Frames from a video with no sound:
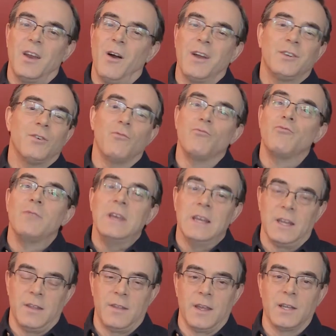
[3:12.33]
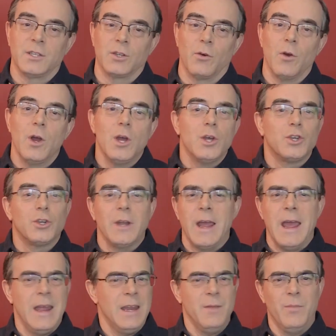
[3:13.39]
I don't really think so. Should
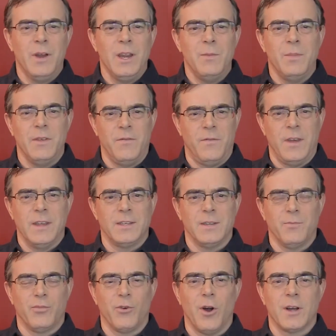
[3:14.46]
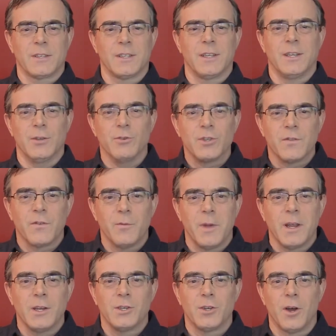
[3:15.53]
anybody be facing prosecution for
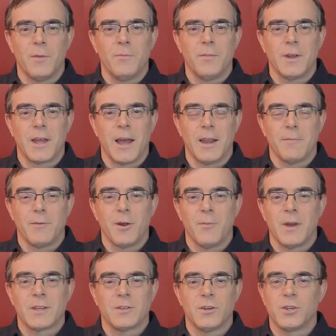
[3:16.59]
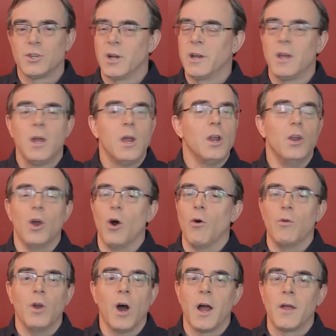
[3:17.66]
making John McCallum our ambassador to China?
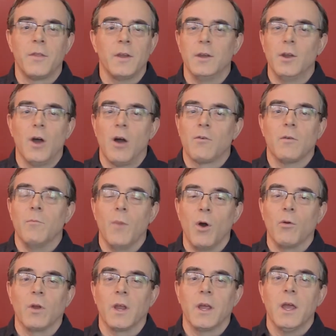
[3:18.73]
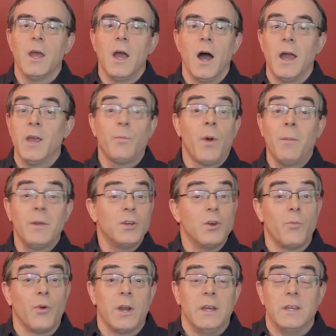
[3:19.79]
No, not remotely. He'll probably do a
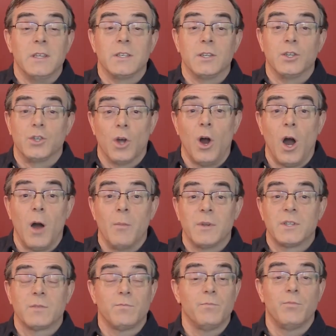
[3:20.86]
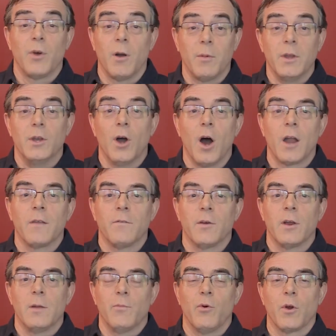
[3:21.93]
pretty decent job. It's probably not a
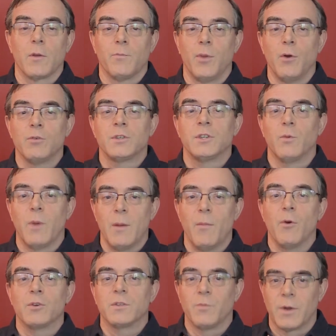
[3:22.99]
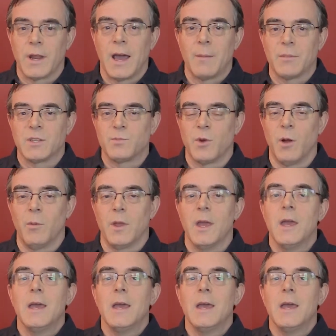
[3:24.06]
very important post in a way. Most of what happens probably